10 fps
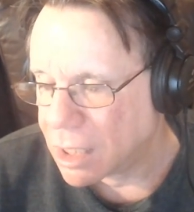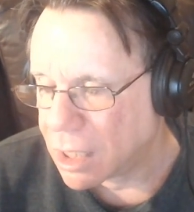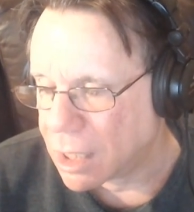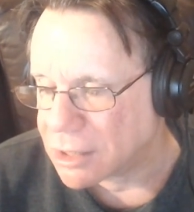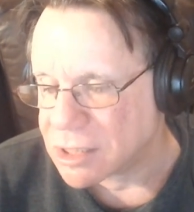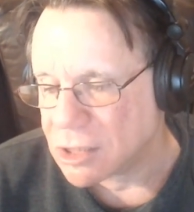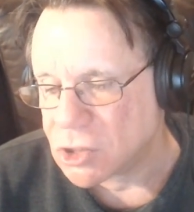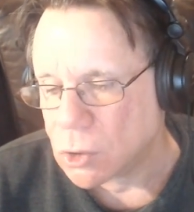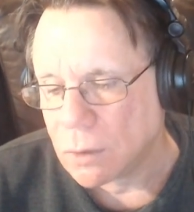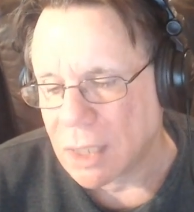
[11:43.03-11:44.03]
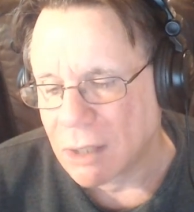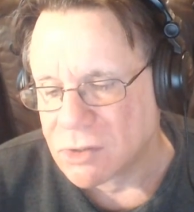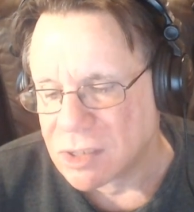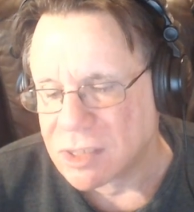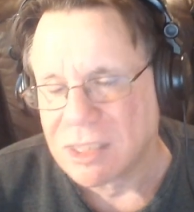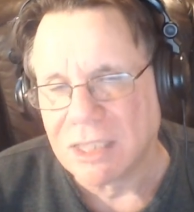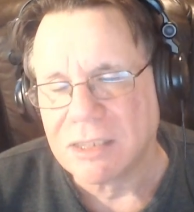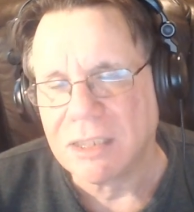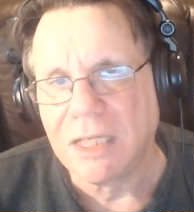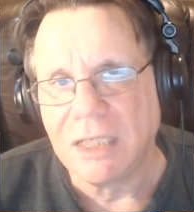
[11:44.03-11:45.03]
Since
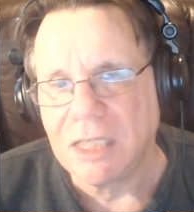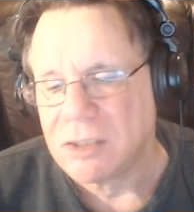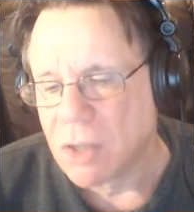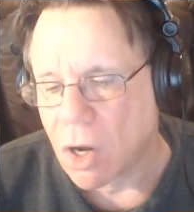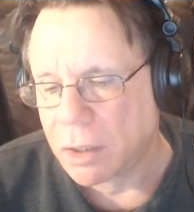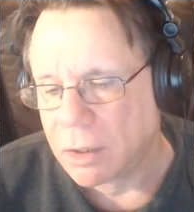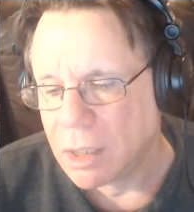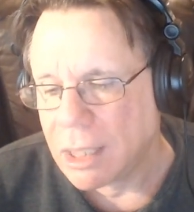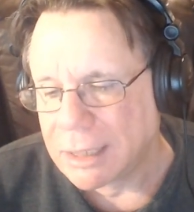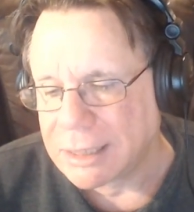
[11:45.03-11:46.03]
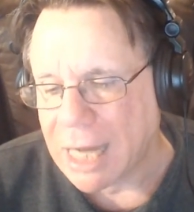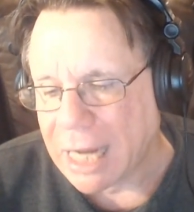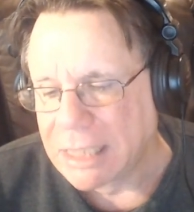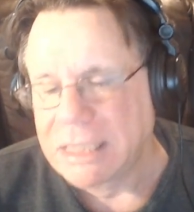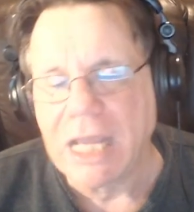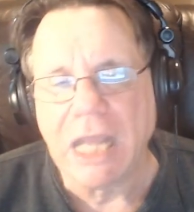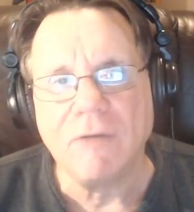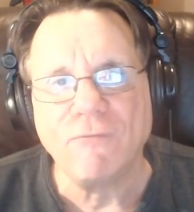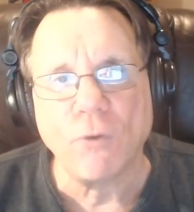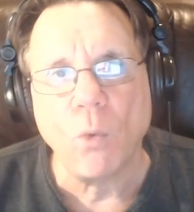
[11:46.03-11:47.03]
2016, he's gone 98 for
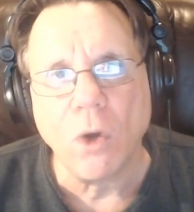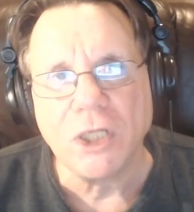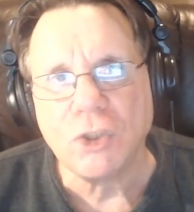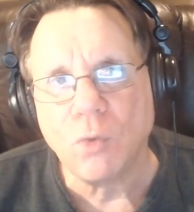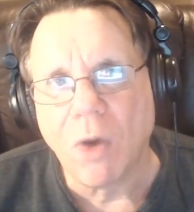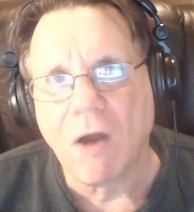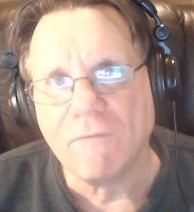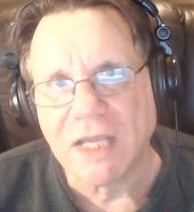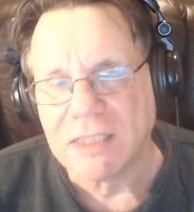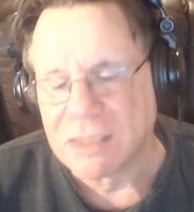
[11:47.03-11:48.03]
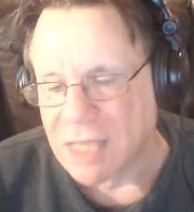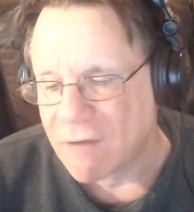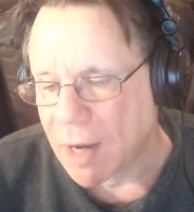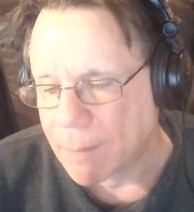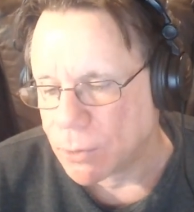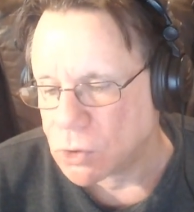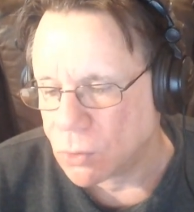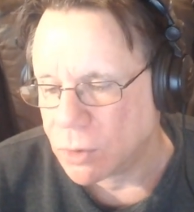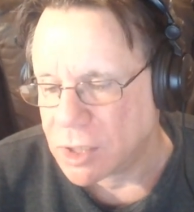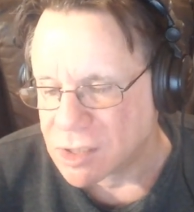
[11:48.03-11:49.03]
112 on his save
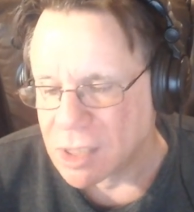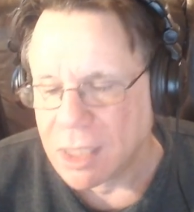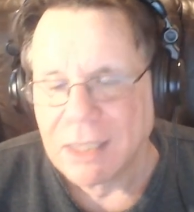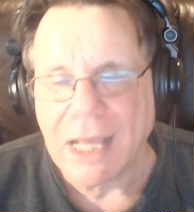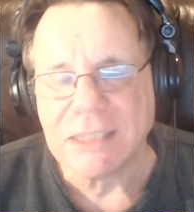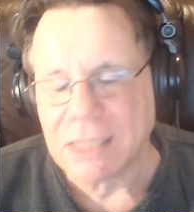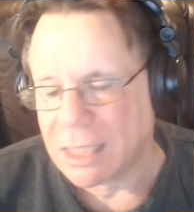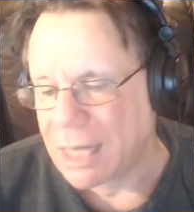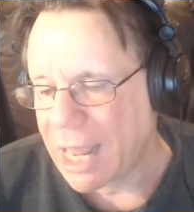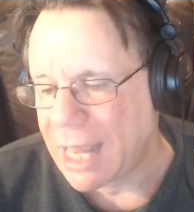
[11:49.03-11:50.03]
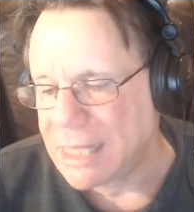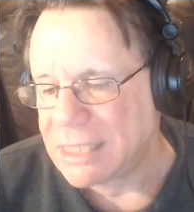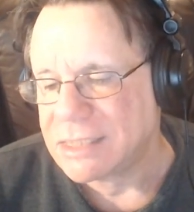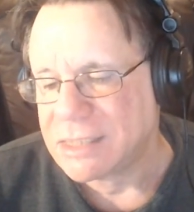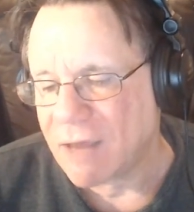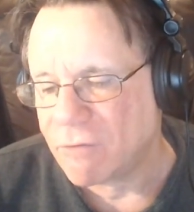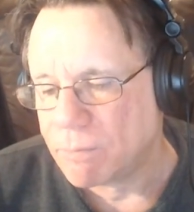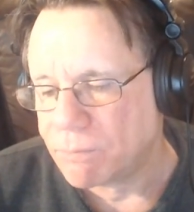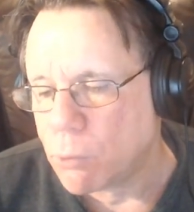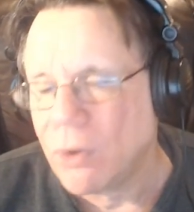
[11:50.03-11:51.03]
opportunities. That's an
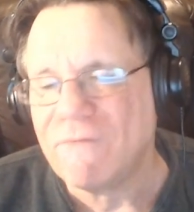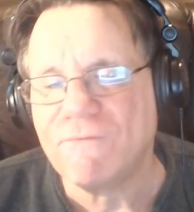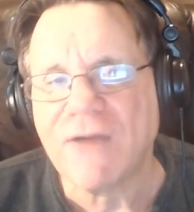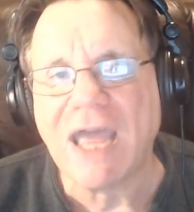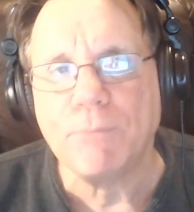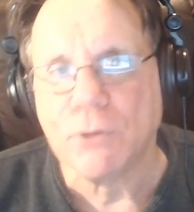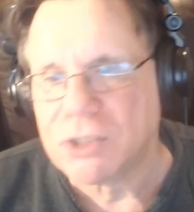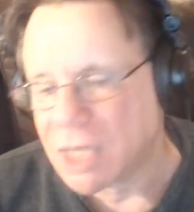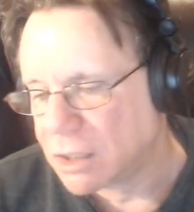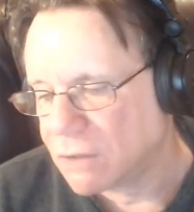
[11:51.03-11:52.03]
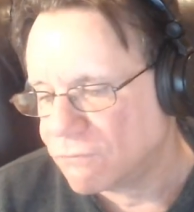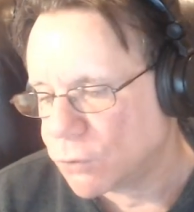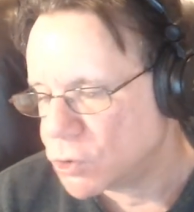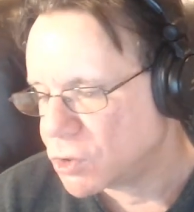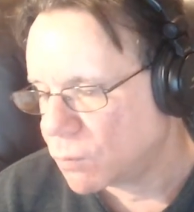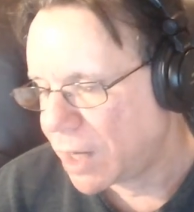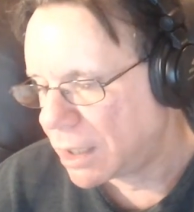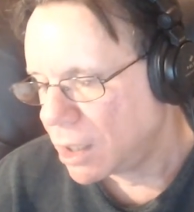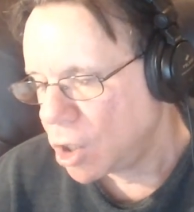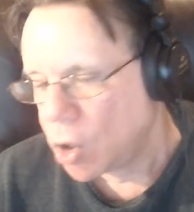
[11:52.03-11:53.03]
87.5% conversion rate
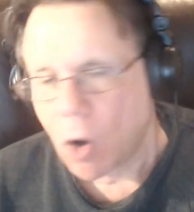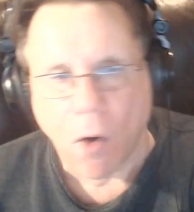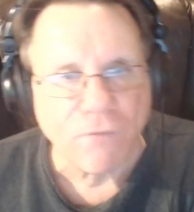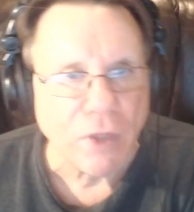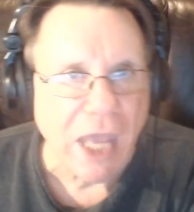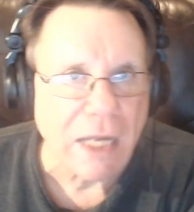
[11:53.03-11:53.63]
over that